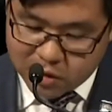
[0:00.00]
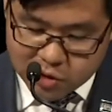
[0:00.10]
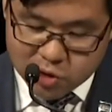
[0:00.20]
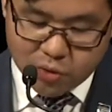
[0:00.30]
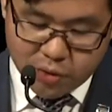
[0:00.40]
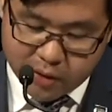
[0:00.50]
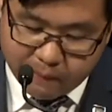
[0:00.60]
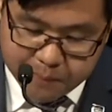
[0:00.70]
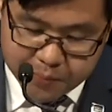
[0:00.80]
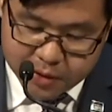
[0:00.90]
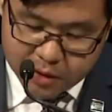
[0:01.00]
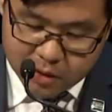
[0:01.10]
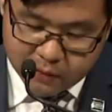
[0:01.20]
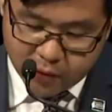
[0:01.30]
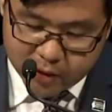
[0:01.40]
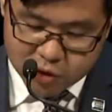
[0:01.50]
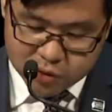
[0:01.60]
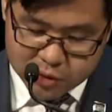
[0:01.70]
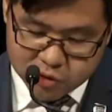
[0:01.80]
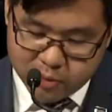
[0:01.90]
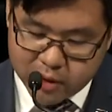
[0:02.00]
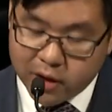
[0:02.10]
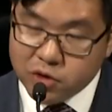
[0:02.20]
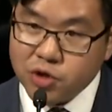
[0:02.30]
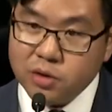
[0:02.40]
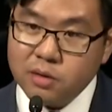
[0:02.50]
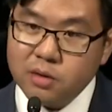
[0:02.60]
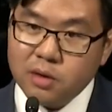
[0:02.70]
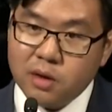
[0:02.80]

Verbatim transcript: history of racial discrimination,